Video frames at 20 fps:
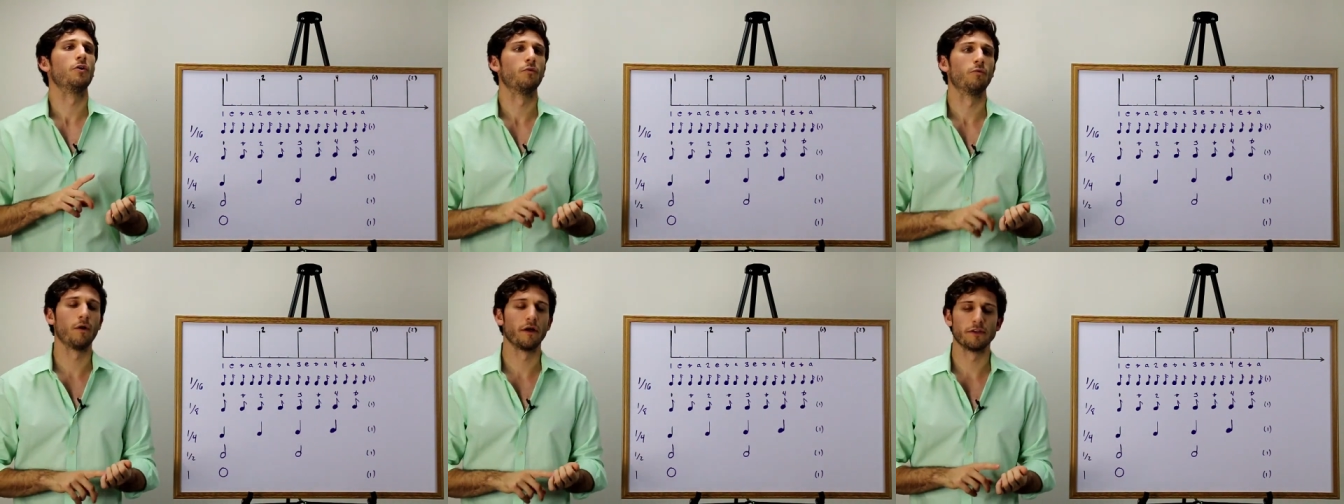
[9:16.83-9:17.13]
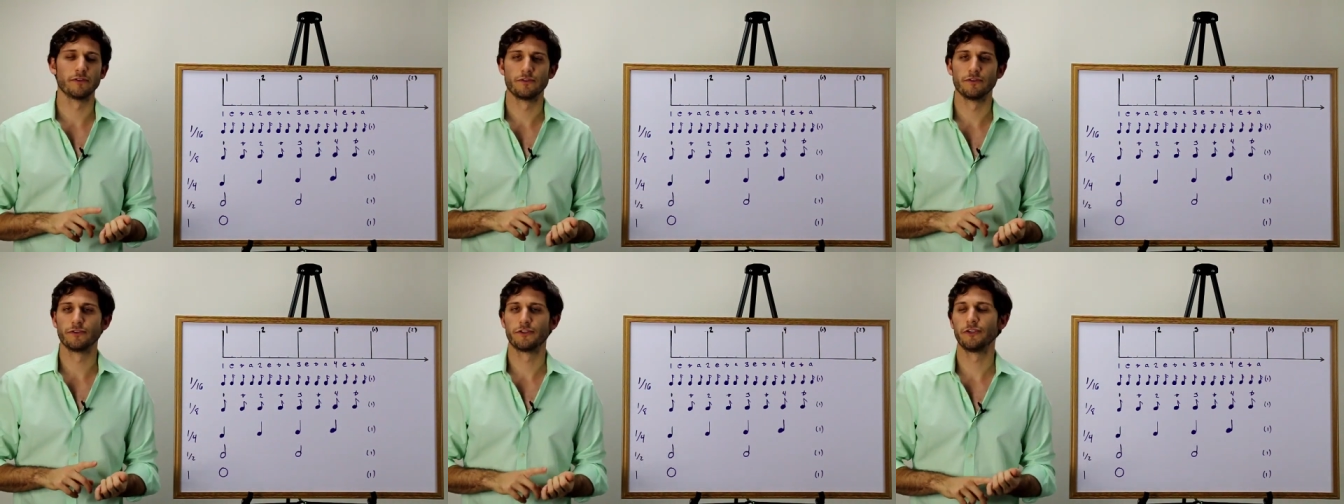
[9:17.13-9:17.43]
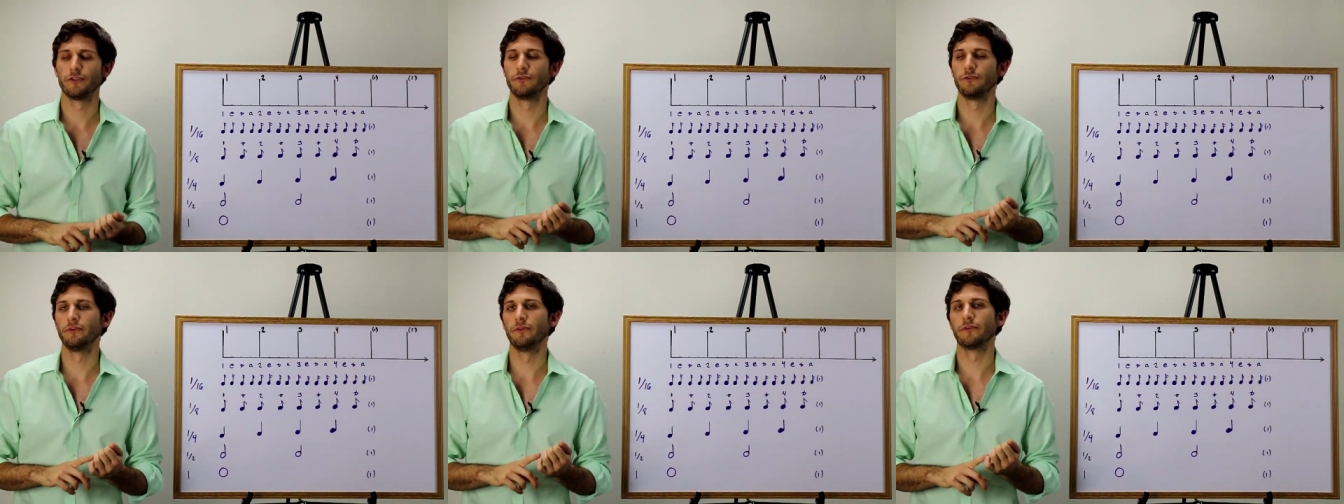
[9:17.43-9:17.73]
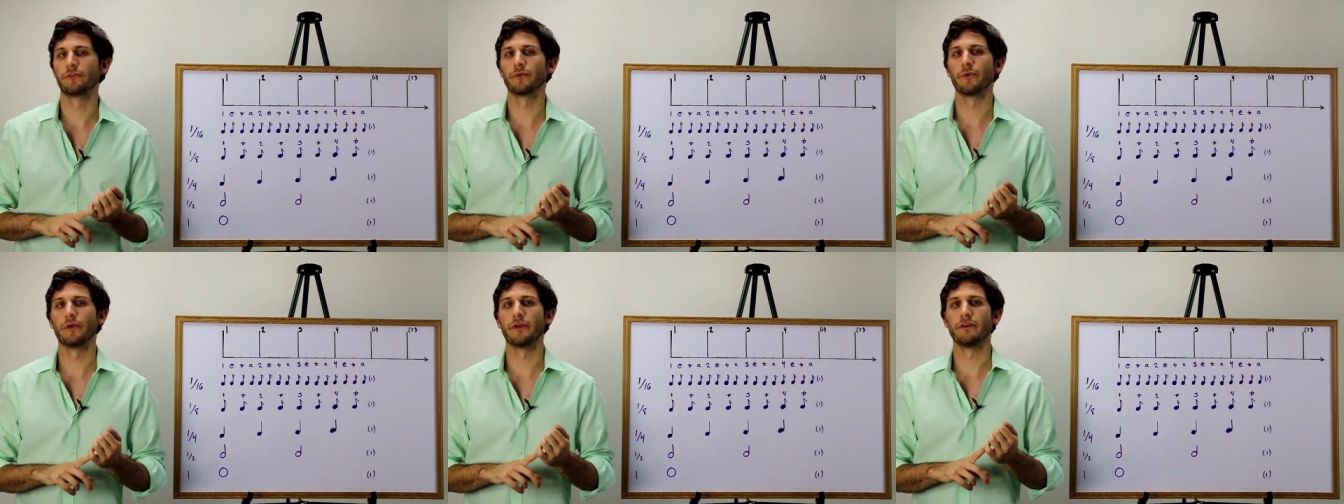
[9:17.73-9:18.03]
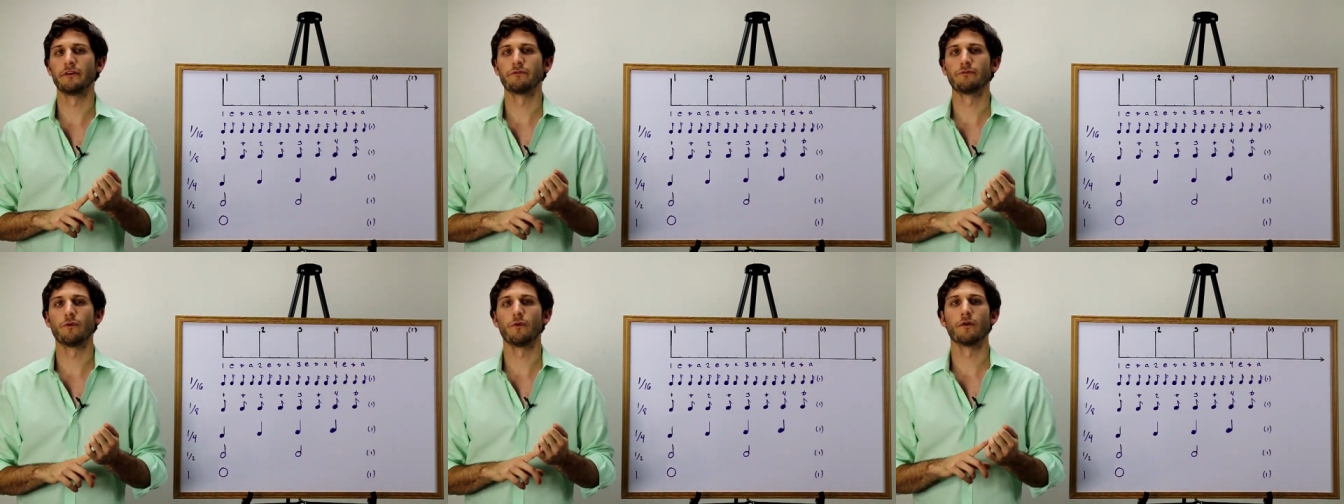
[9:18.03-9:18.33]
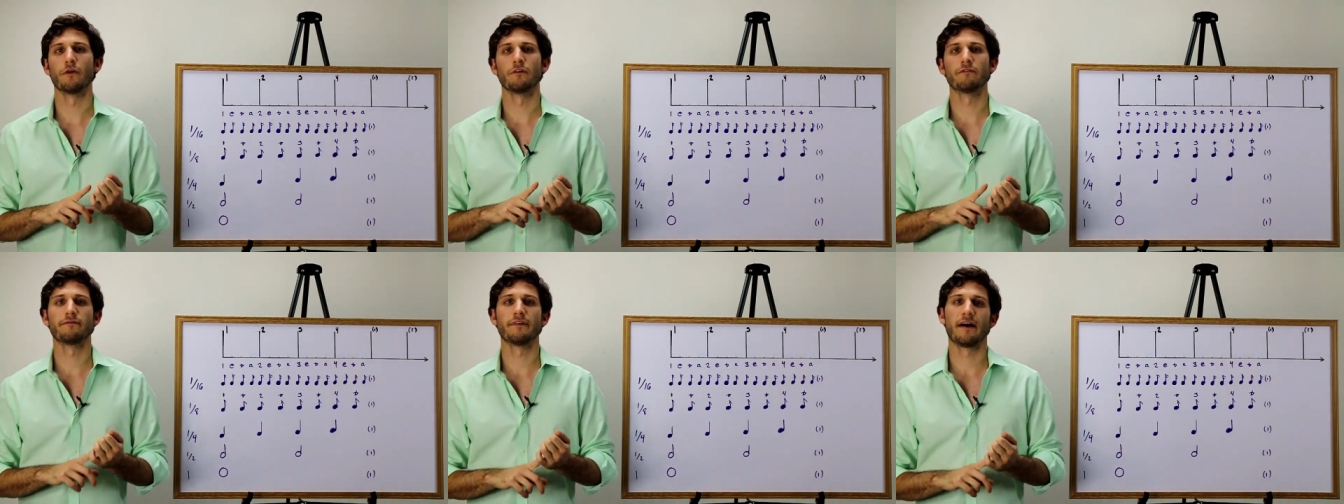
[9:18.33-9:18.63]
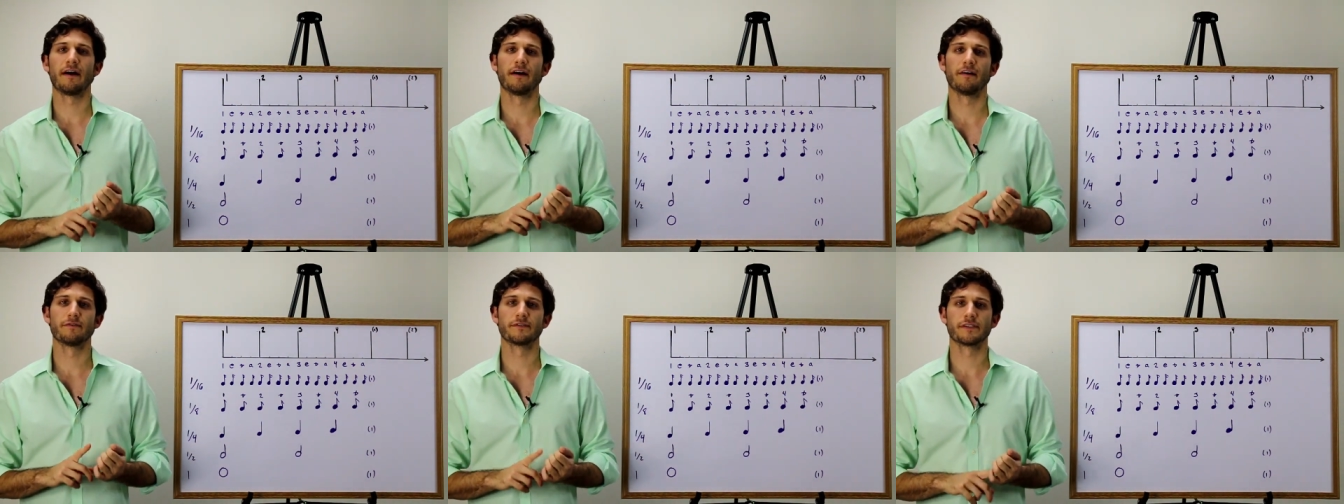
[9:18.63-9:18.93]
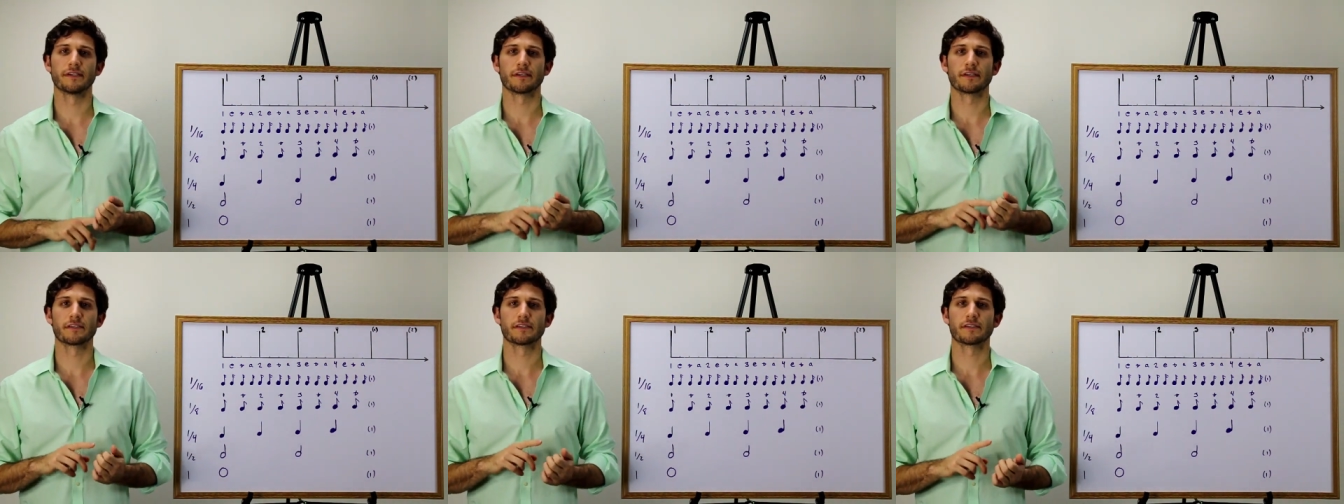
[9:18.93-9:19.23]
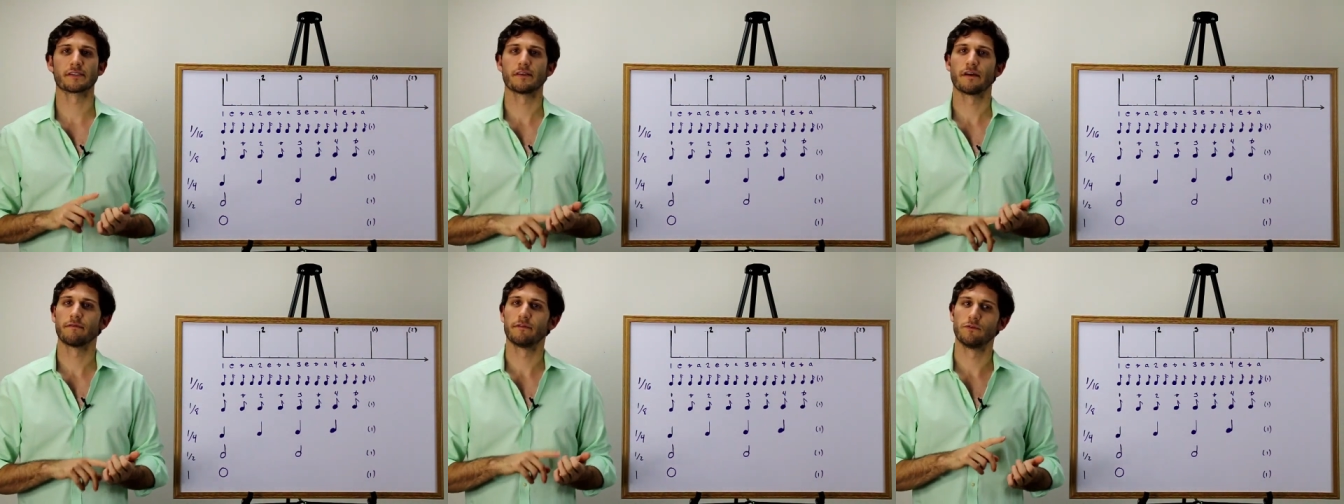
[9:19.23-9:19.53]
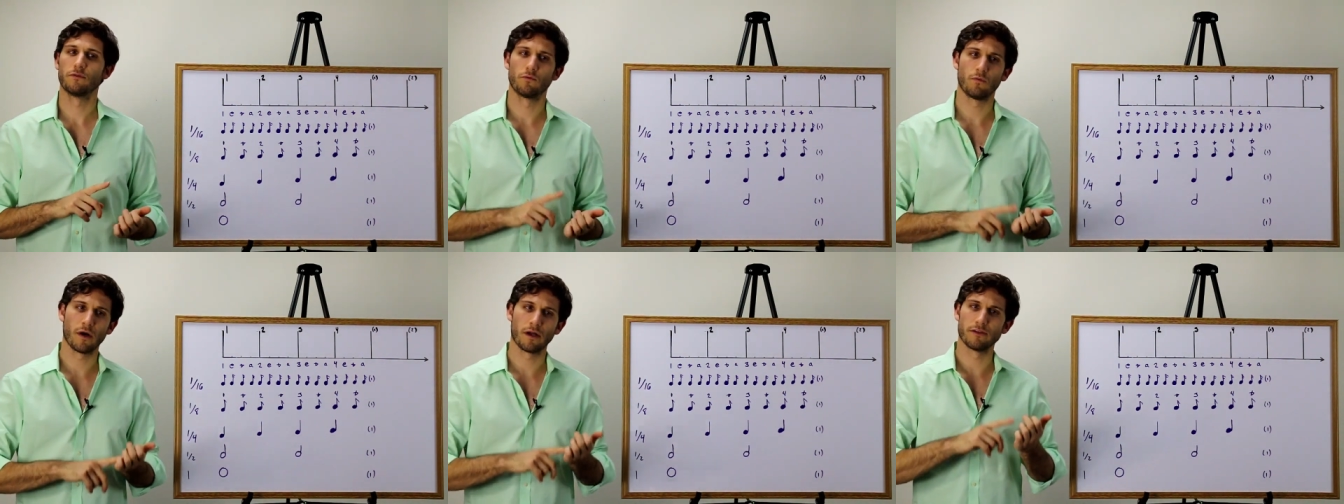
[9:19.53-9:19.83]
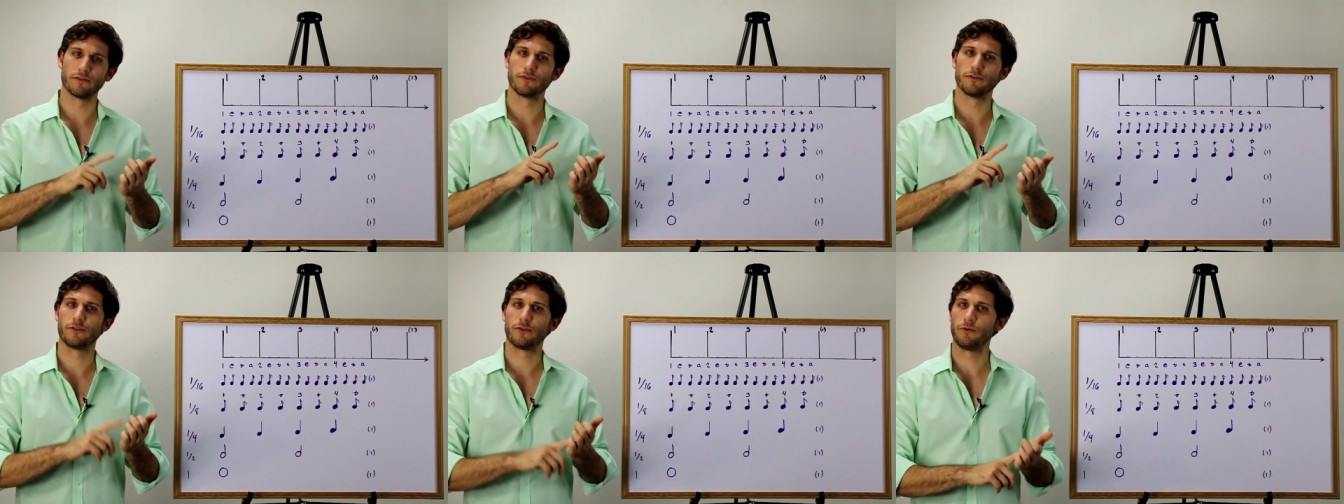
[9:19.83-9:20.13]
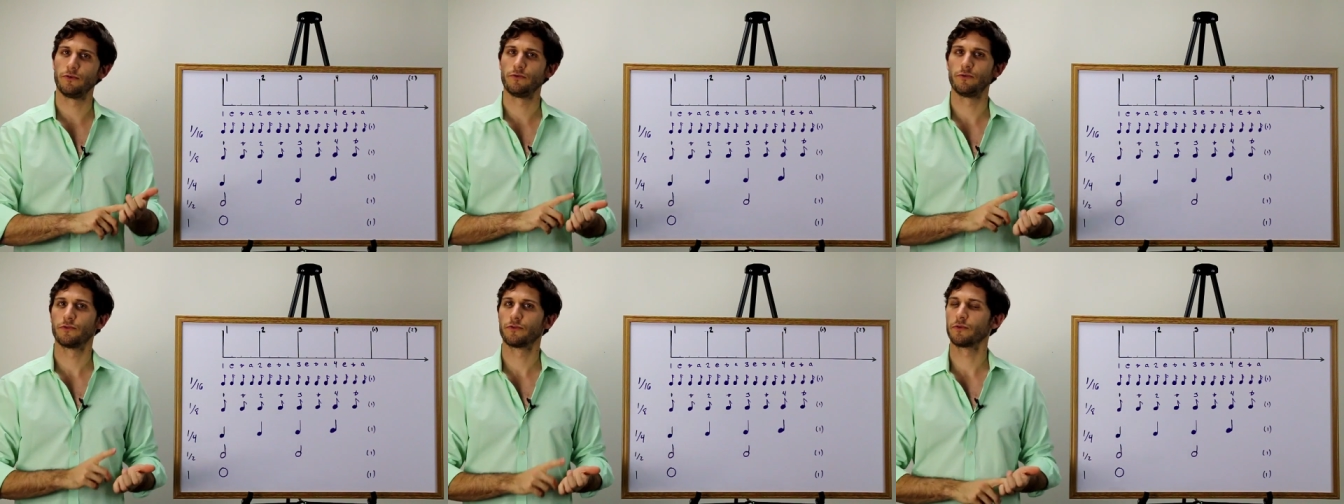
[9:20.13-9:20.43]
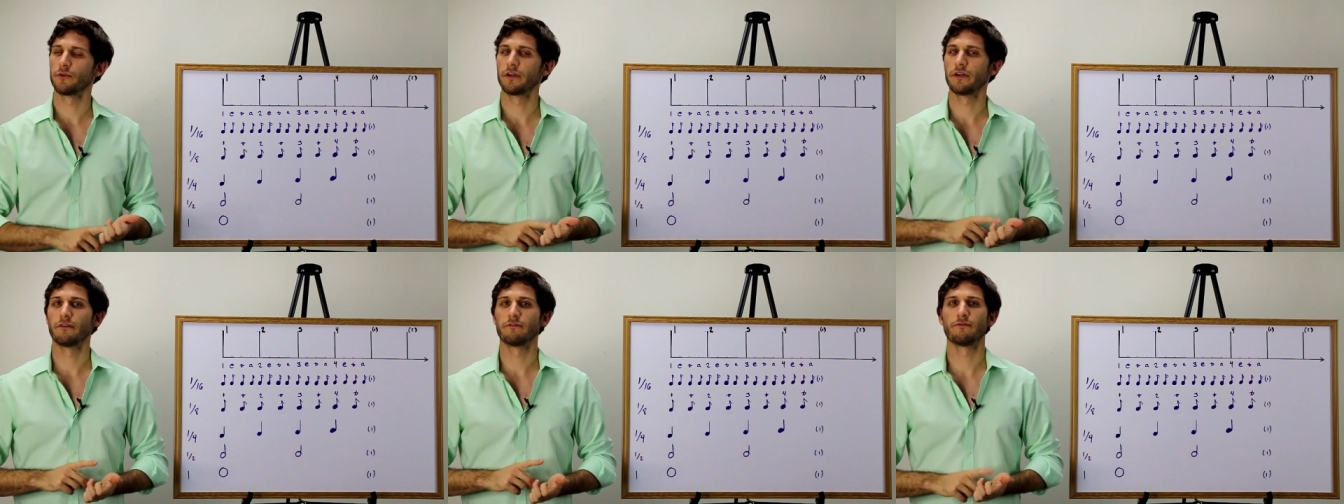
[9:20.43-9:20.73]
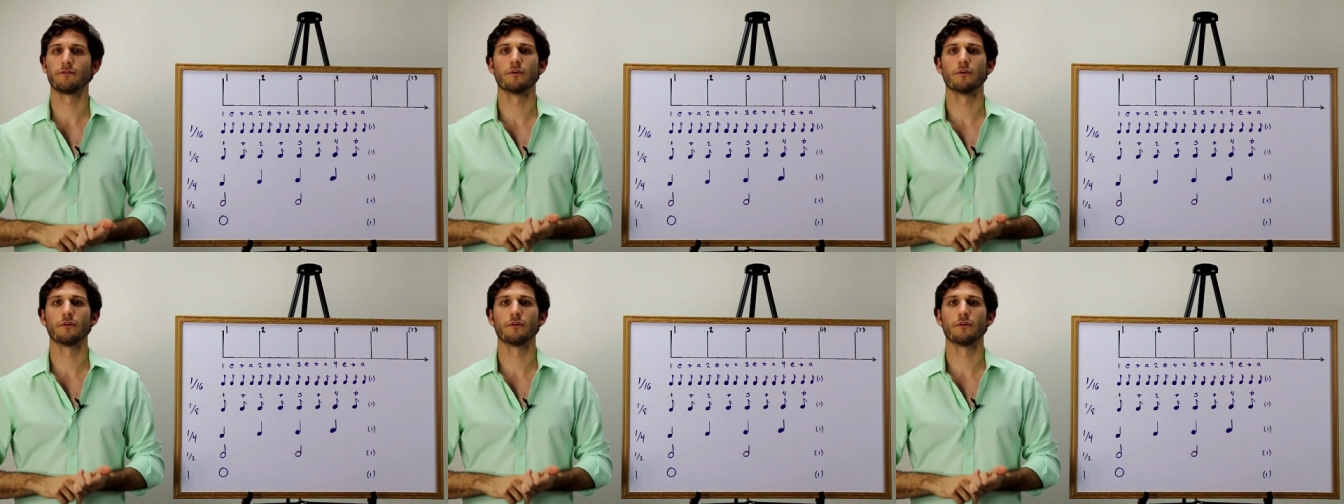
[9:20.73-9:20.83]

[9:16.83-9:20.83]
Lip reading: 1, 2, 3, 4, 5, 6, 7, 1, 2, 3,